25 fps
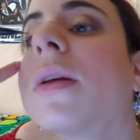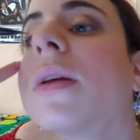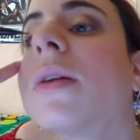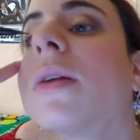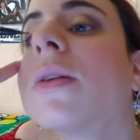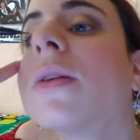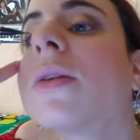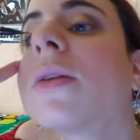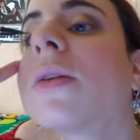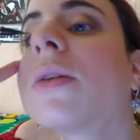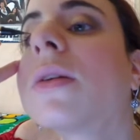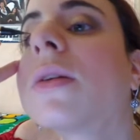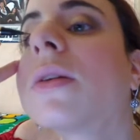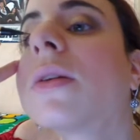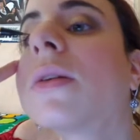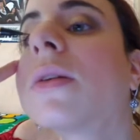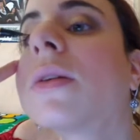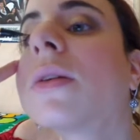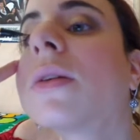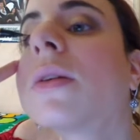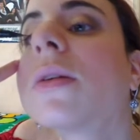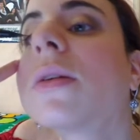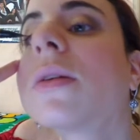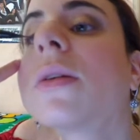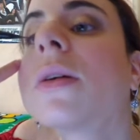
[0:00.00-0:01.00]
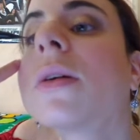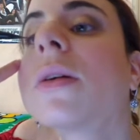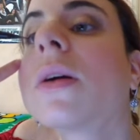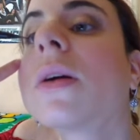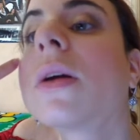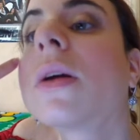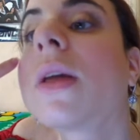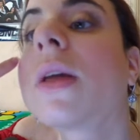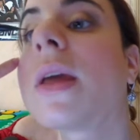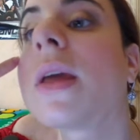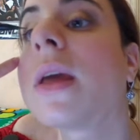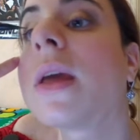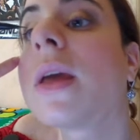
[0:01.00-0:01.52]
Short strokes are
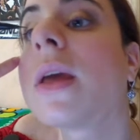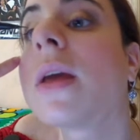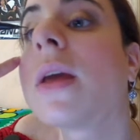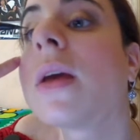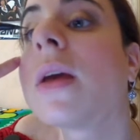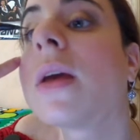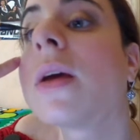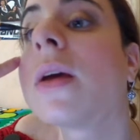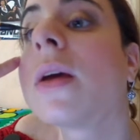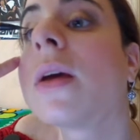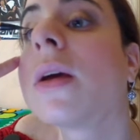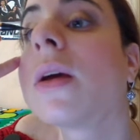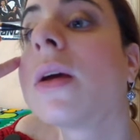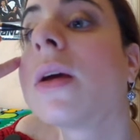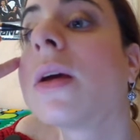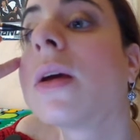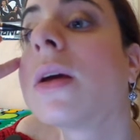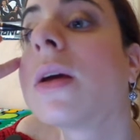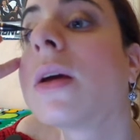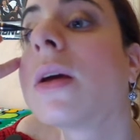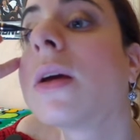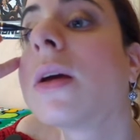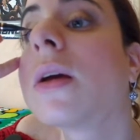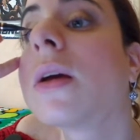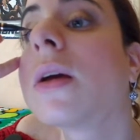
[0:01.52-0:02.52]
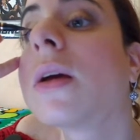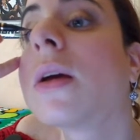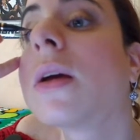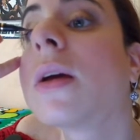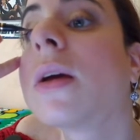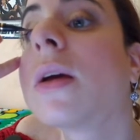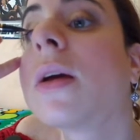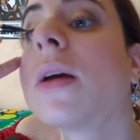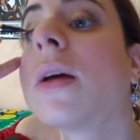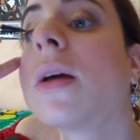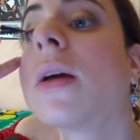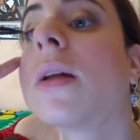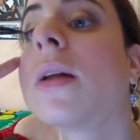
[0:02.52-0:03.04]
key.
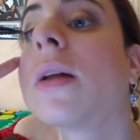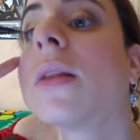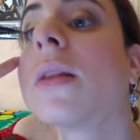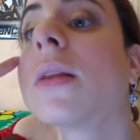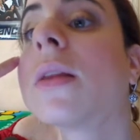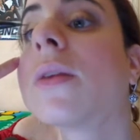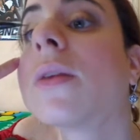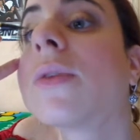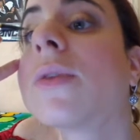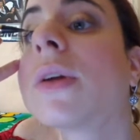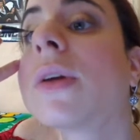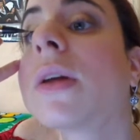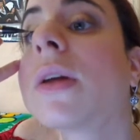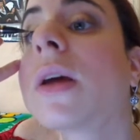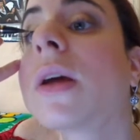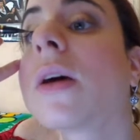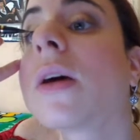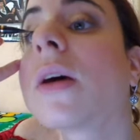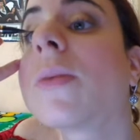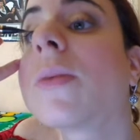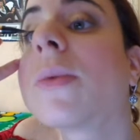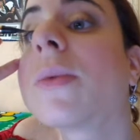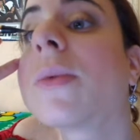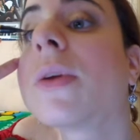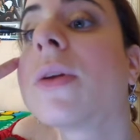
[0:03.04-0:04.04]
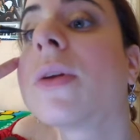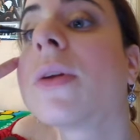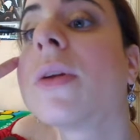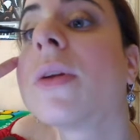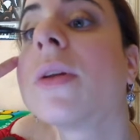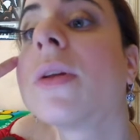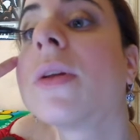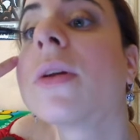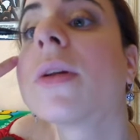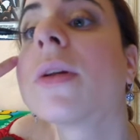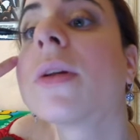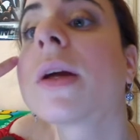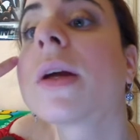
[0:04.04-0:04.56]
They'll really help you.
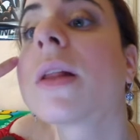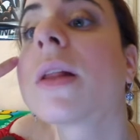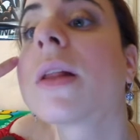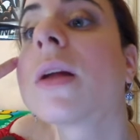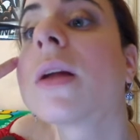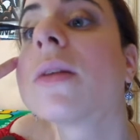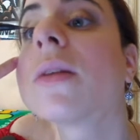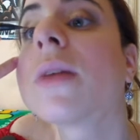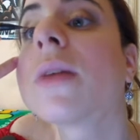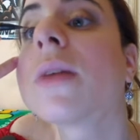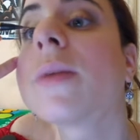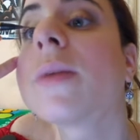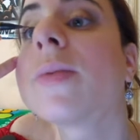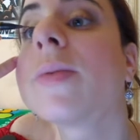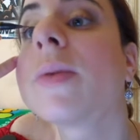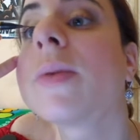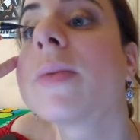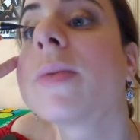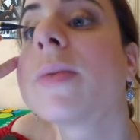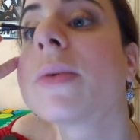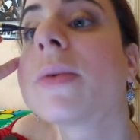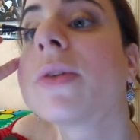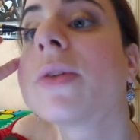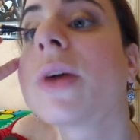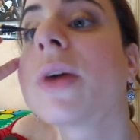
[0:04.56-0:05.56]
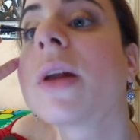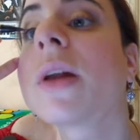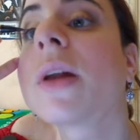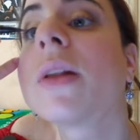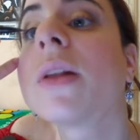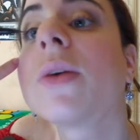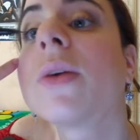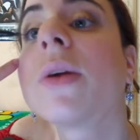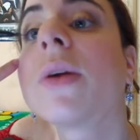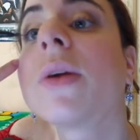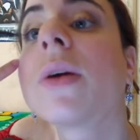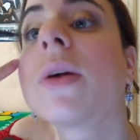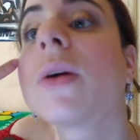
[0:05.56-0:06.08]
You know, like a lot of times people try to
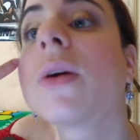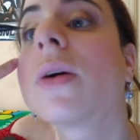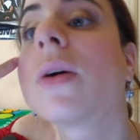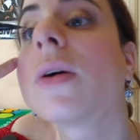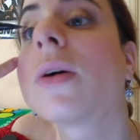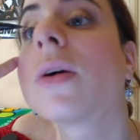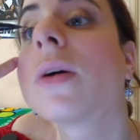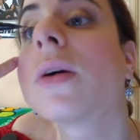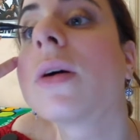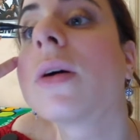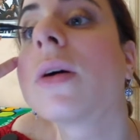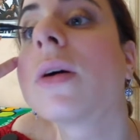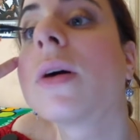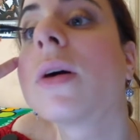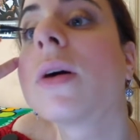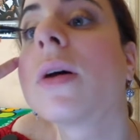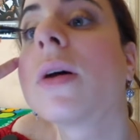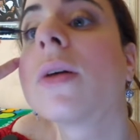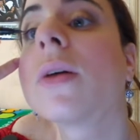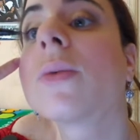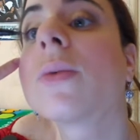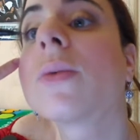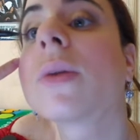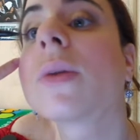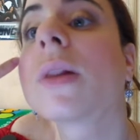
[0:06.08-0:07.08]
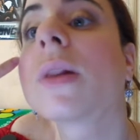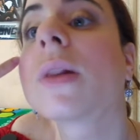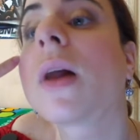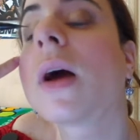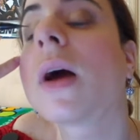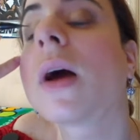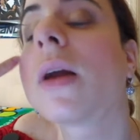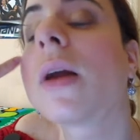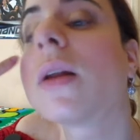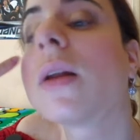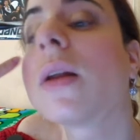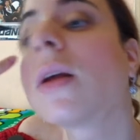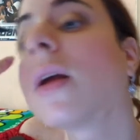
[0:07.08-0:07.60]
do it all in one
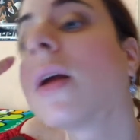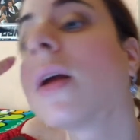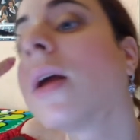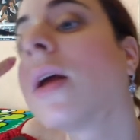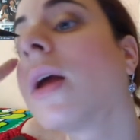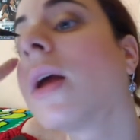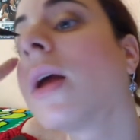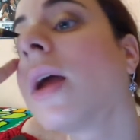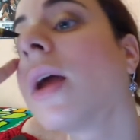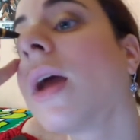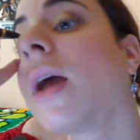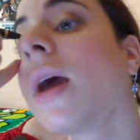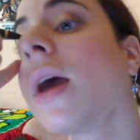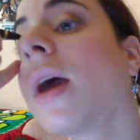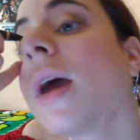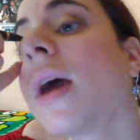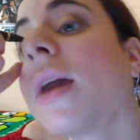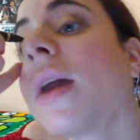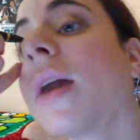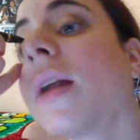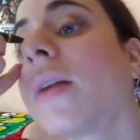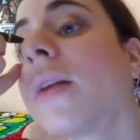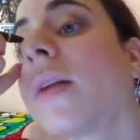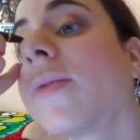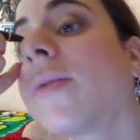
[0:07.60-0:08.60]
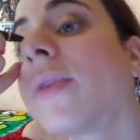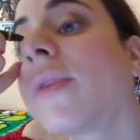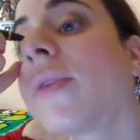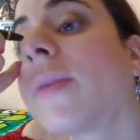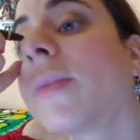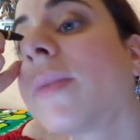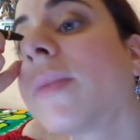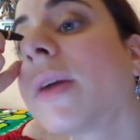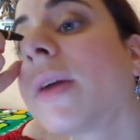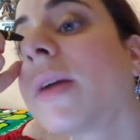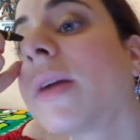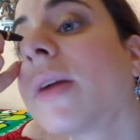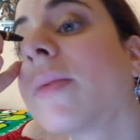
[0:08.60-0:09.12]
line and end up
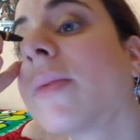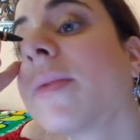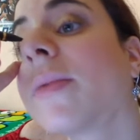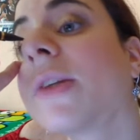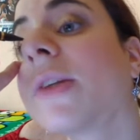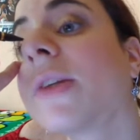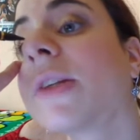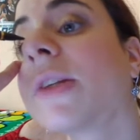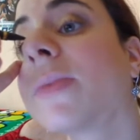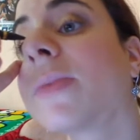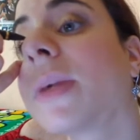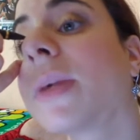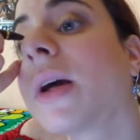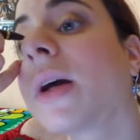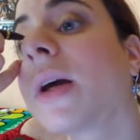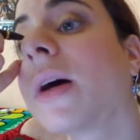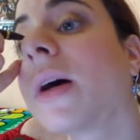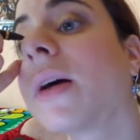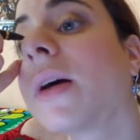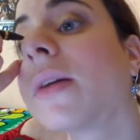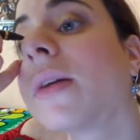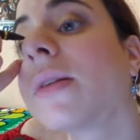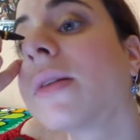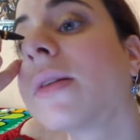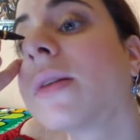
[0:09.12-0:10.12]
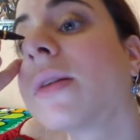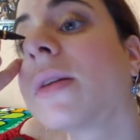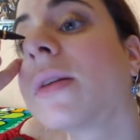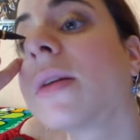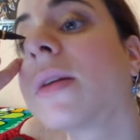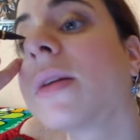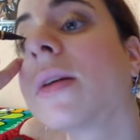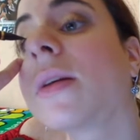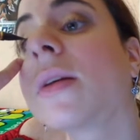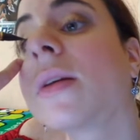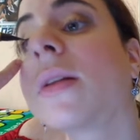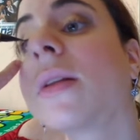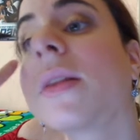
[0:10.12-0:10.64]
fumbling just because
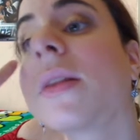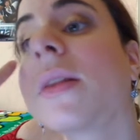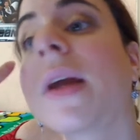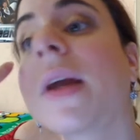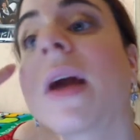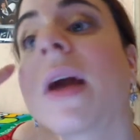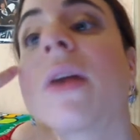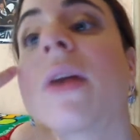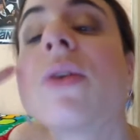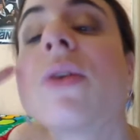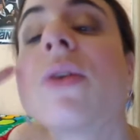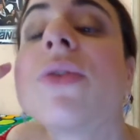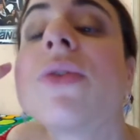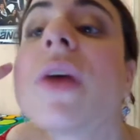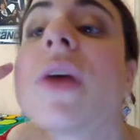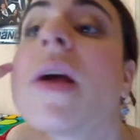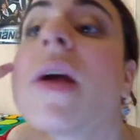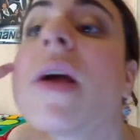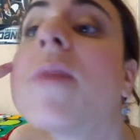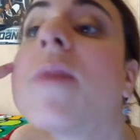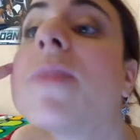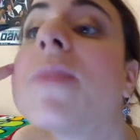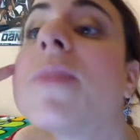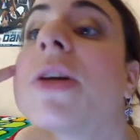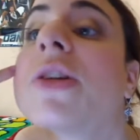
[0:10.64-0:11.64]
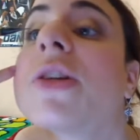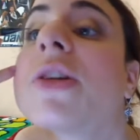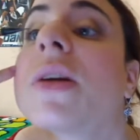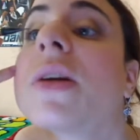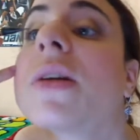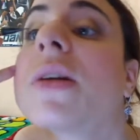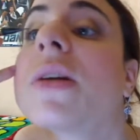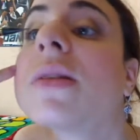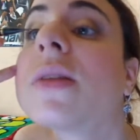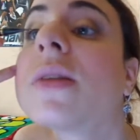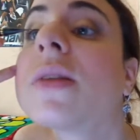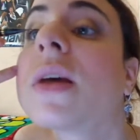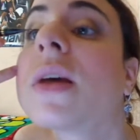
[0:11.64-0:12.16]
they got over
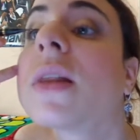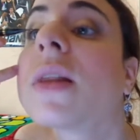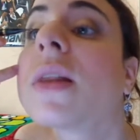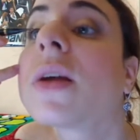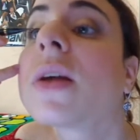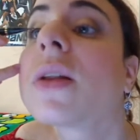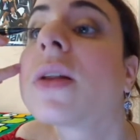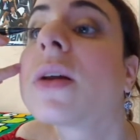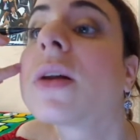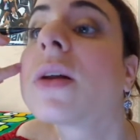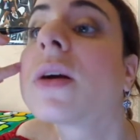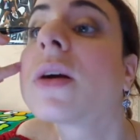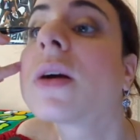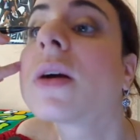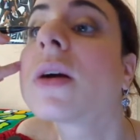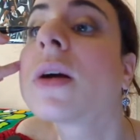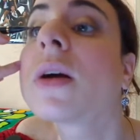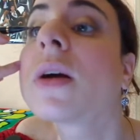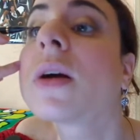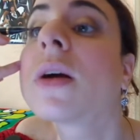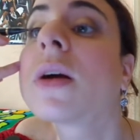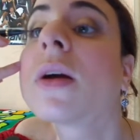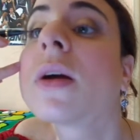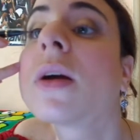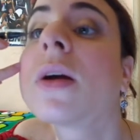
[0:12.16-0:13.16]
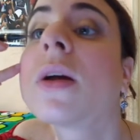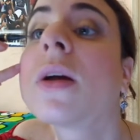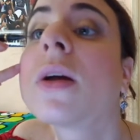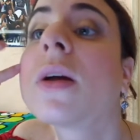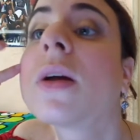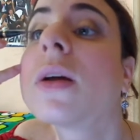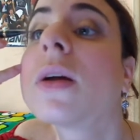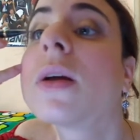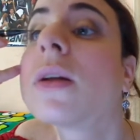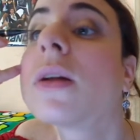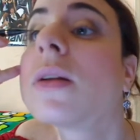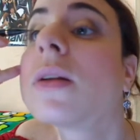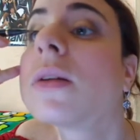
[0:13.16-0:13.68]
ambitious and their look
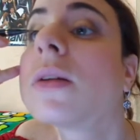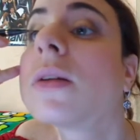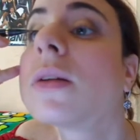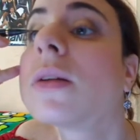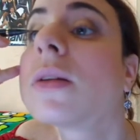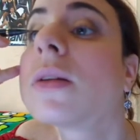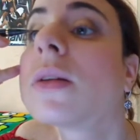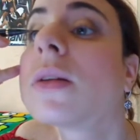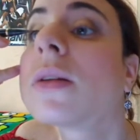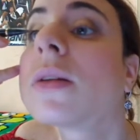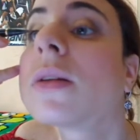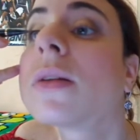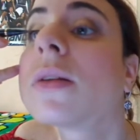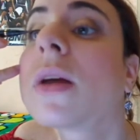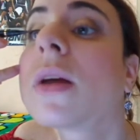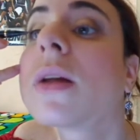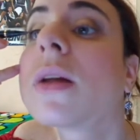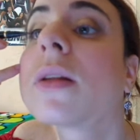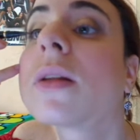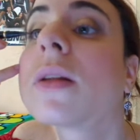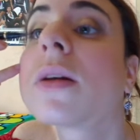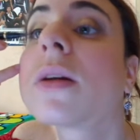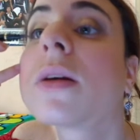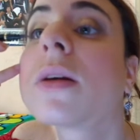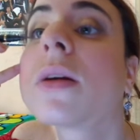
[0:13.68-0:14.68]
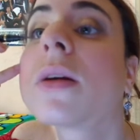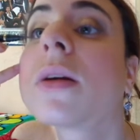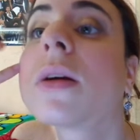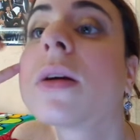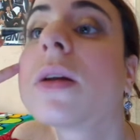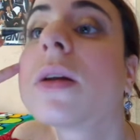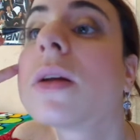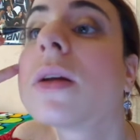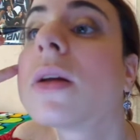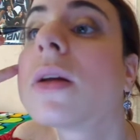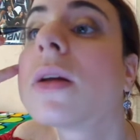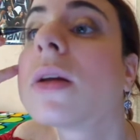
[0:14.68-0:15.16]
just does not look good.